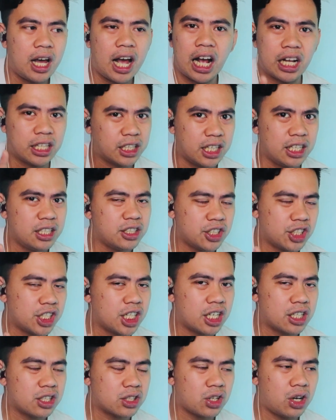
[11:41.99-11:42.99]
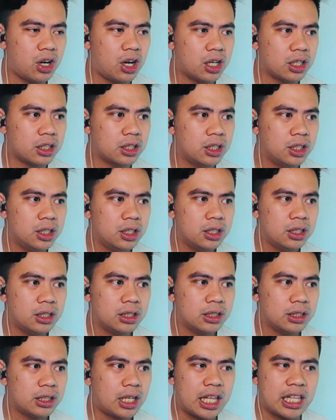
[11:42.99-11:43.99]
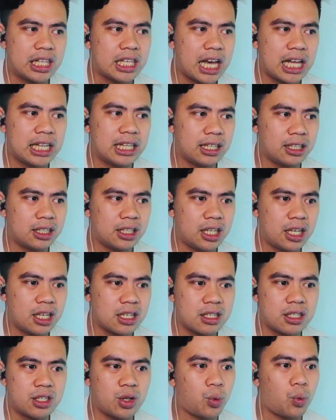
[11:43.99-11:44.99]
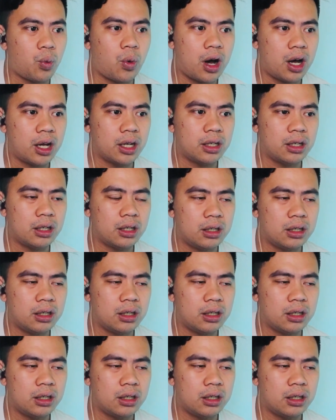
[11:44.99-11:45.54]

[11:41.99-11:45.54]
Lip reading: I think she can talk. Kanyala is the one.